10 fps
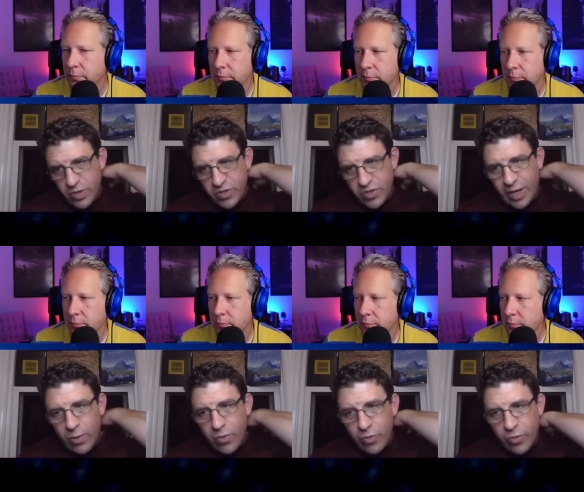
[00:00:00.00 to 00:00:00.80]
Speaker 1: the
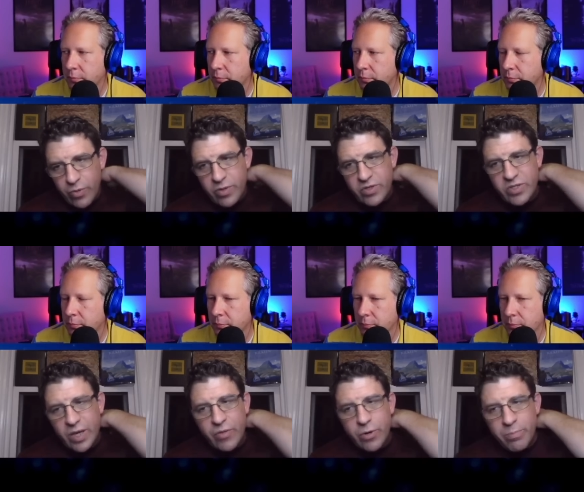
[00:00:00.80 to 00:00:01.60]
South, the
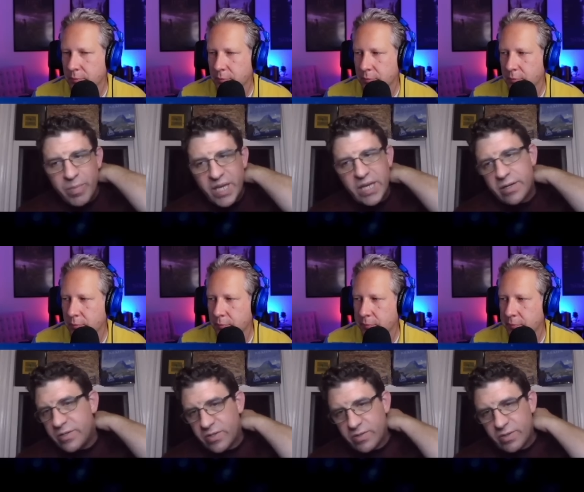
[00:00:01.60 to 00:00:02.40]
Southern men.
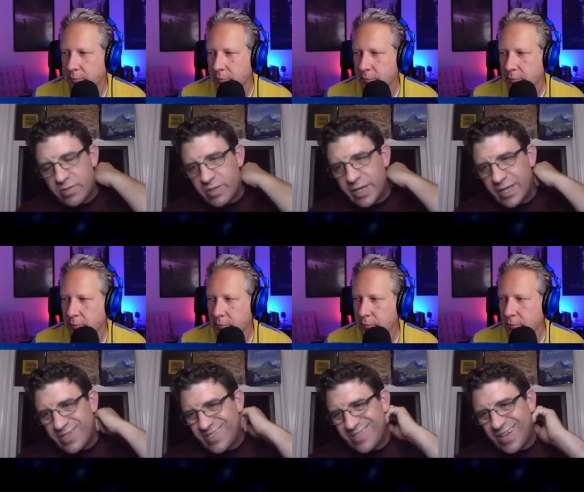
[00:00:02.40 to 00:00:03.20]
I
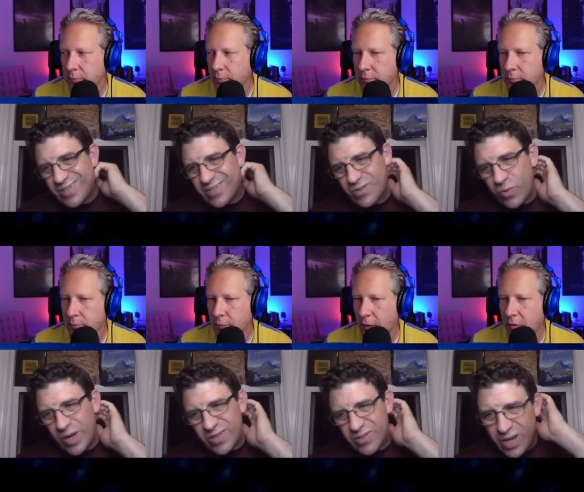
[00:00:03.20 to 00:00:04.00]
guess not
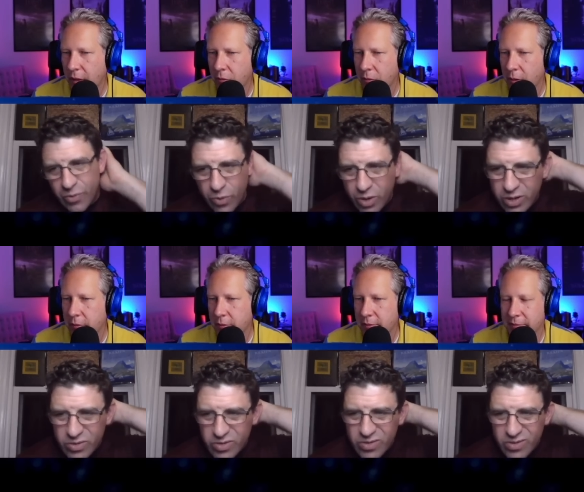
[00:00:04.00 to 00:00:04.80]
quite
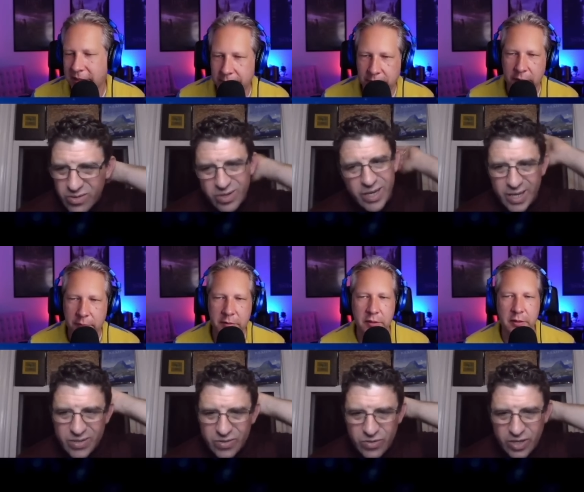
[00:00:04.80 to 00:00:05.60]
Southrons. No, I no.
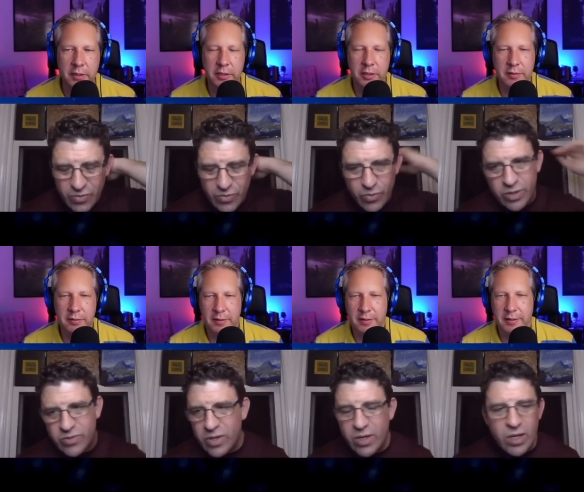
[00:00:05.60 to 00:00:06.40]
guess they're
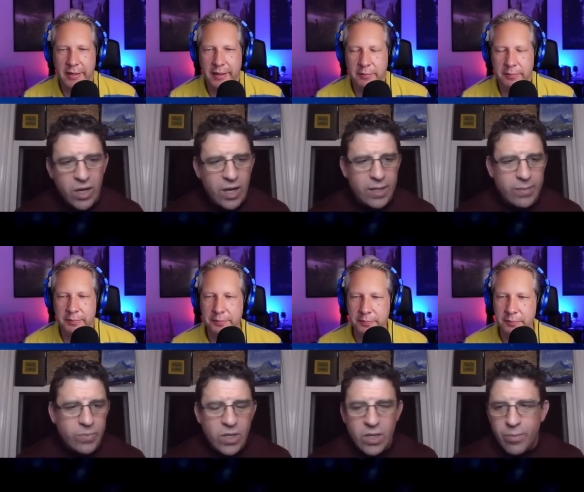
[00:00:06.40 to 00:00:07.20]
Southrons. Yeah. Uh,
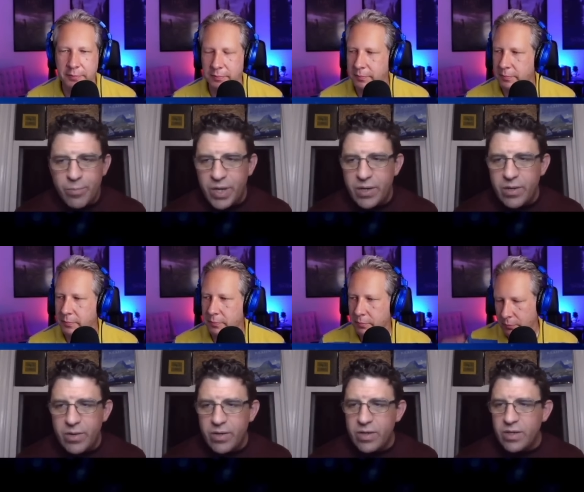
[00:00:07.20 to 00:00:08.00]
but
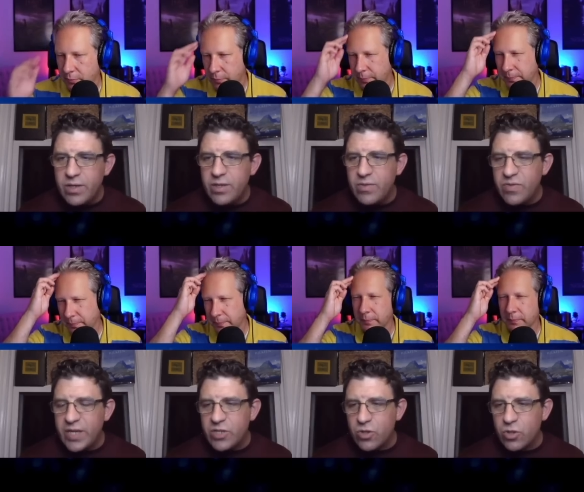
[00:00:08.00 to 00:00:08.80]

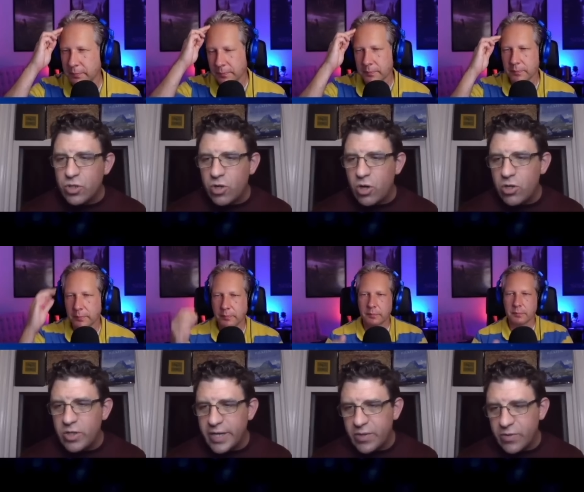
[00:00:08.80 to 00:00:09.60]
they just look all
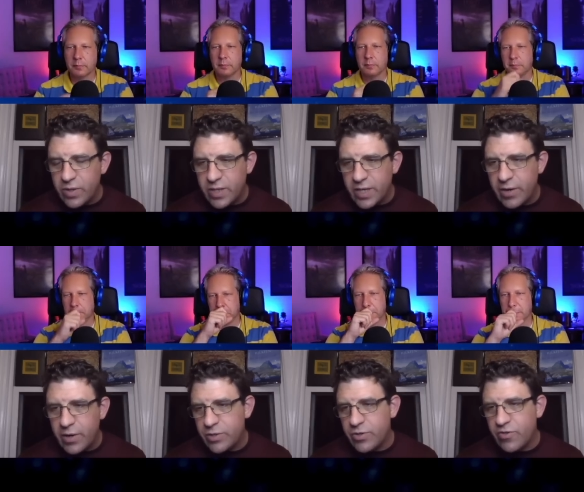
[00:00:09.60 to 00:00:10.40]
like the
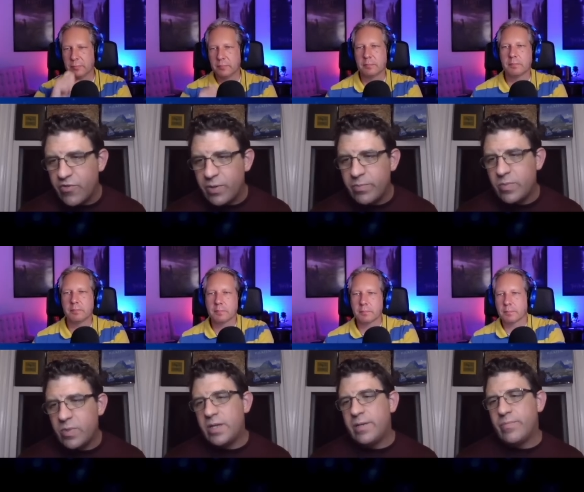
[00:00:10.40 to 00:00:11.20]
characters from
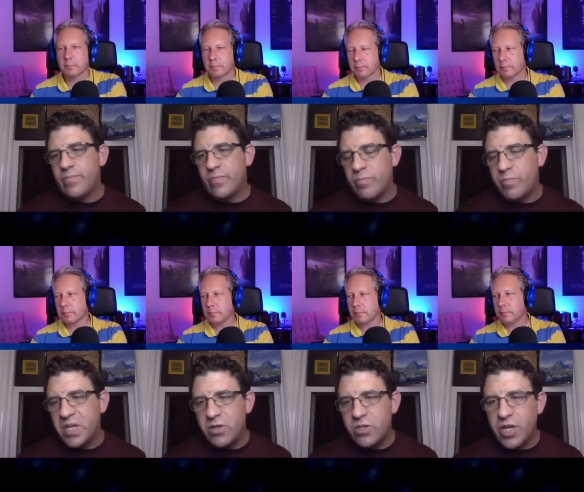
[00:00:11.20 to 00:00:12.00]
um,
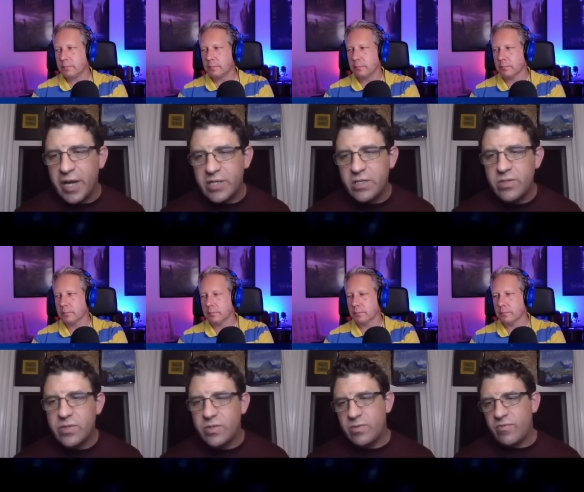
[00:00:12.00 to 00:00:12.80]
Peter
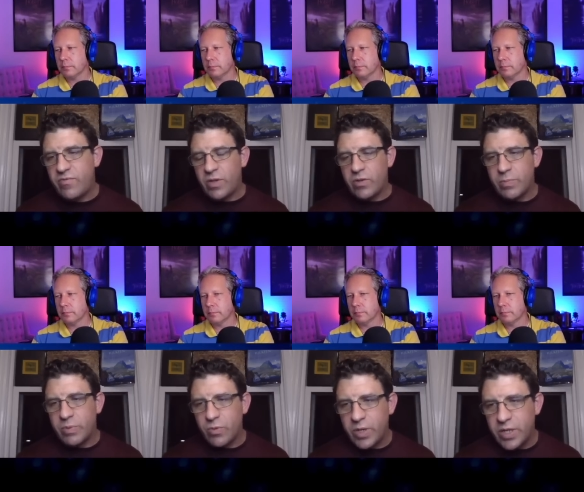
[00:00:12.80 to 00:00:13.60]
Jackson's Fellowship
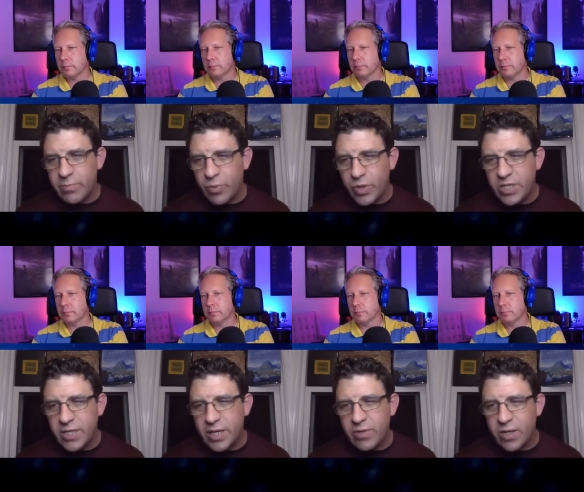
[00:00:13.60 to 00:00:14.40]
of the Ring in
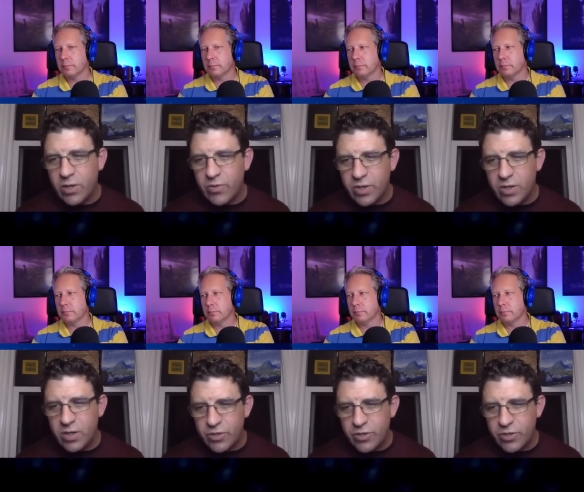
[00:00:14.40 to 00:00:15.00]
Breetown, like all the